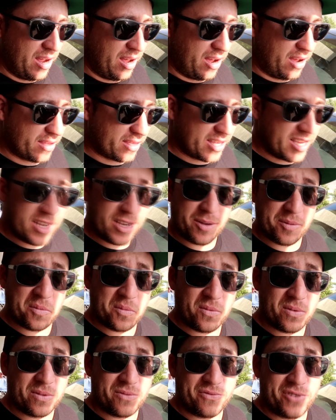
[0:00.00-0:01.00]
I think
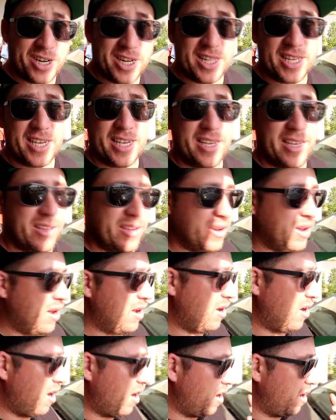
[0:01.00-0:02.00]
really
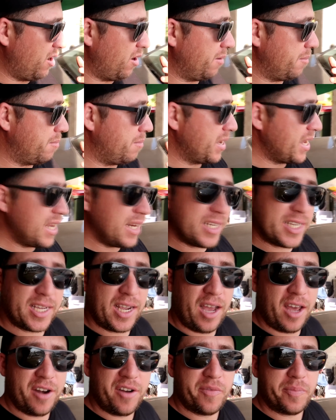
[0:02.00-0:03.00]
me and
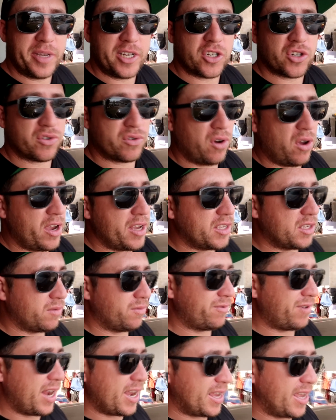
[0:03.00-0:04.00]
Tiana have been trying to
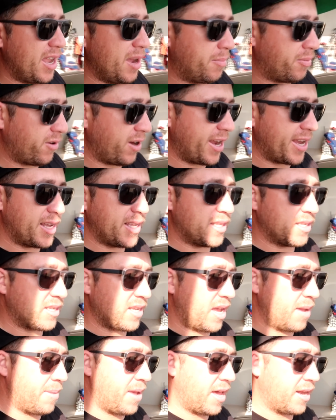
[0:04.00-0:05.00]
rack our brains
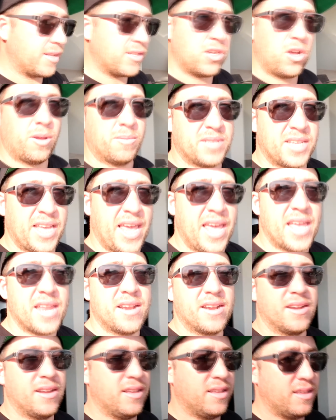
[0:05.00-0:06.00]
about a top
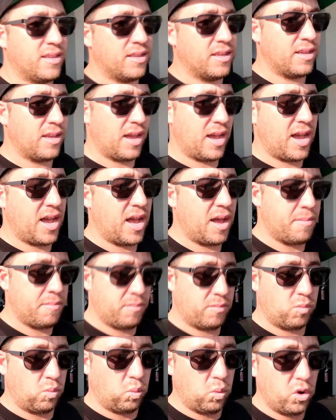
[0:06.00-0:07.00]
10
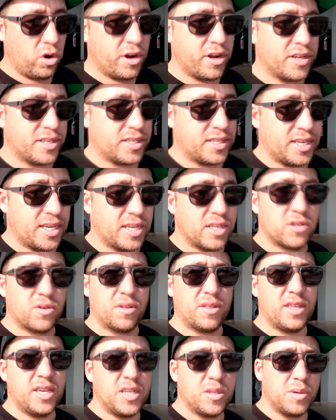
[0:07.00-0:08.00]
worst things or
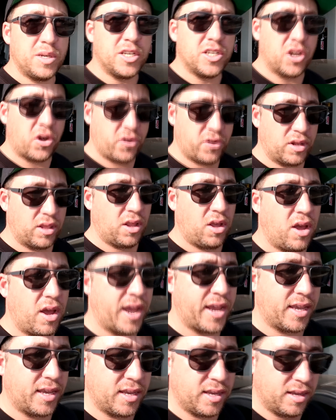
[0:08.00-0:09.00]
things we don't
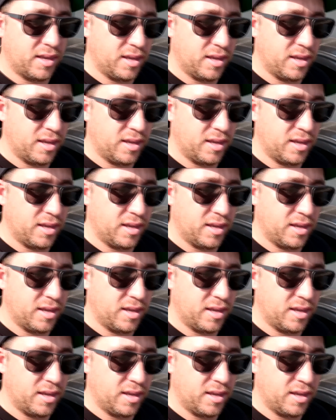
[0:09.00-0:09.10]
like.